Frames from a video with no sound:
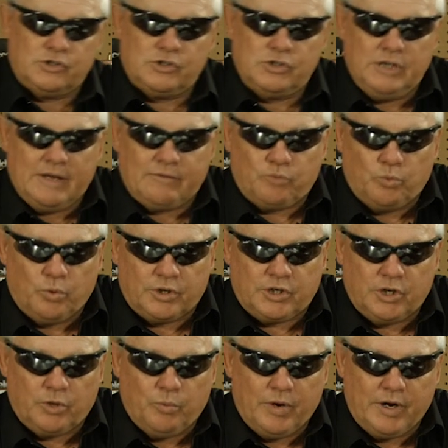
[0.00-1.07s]
just you have to
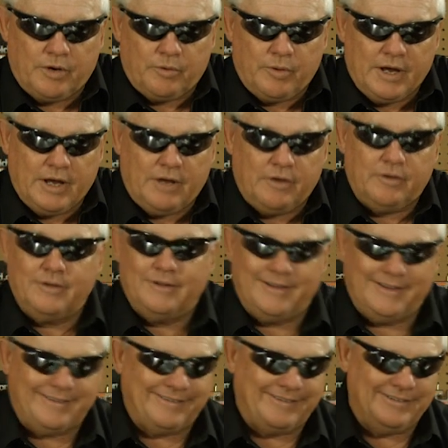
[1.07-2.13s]
work your way around,
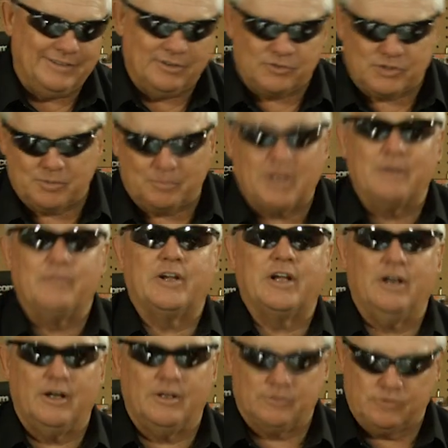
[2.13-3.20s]
uh, you know, some kind of
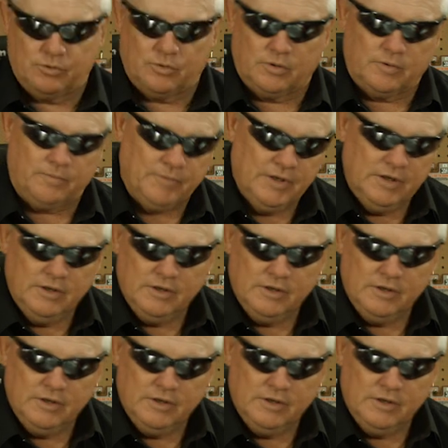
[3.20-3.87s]
a contour.